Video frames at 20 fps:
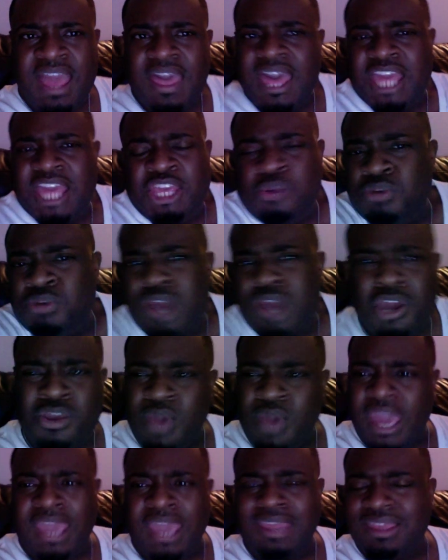You know
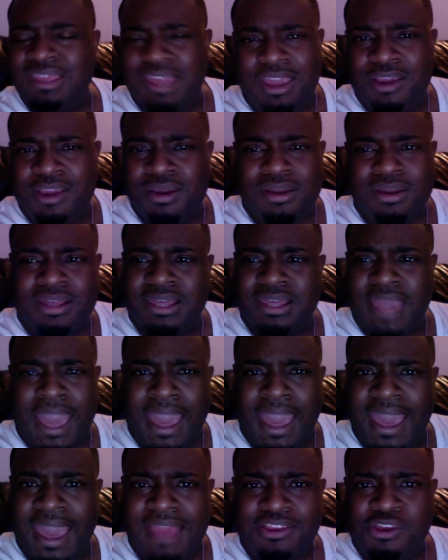you ate Erica
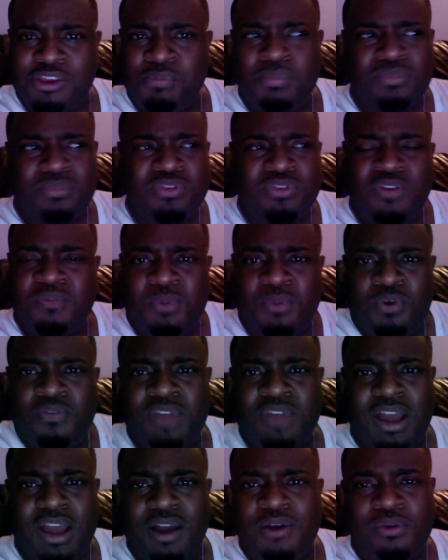cat. You you've
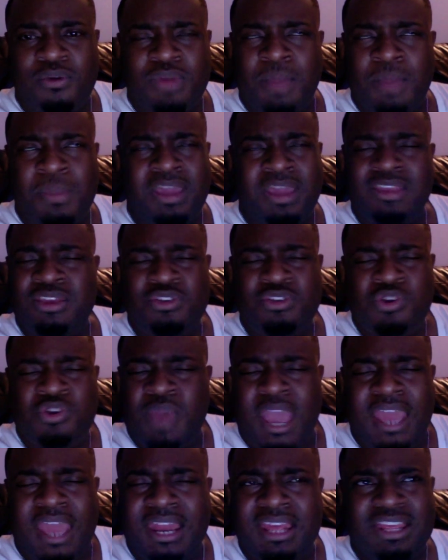moved on. I mean, you, you
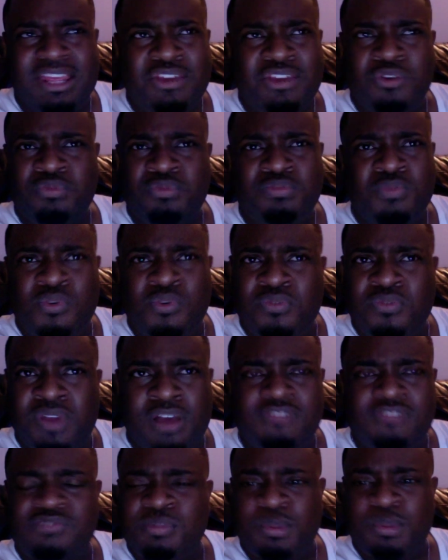ate it. You moved
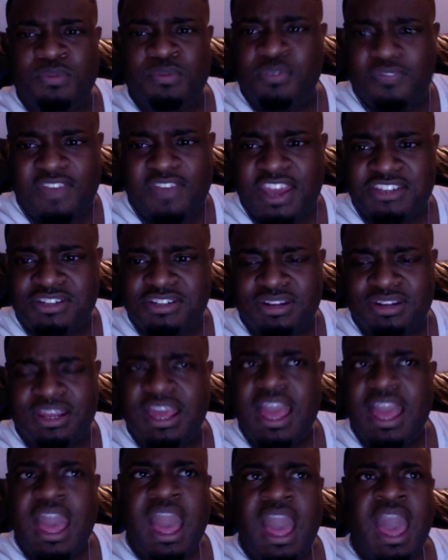on sweeping professionally.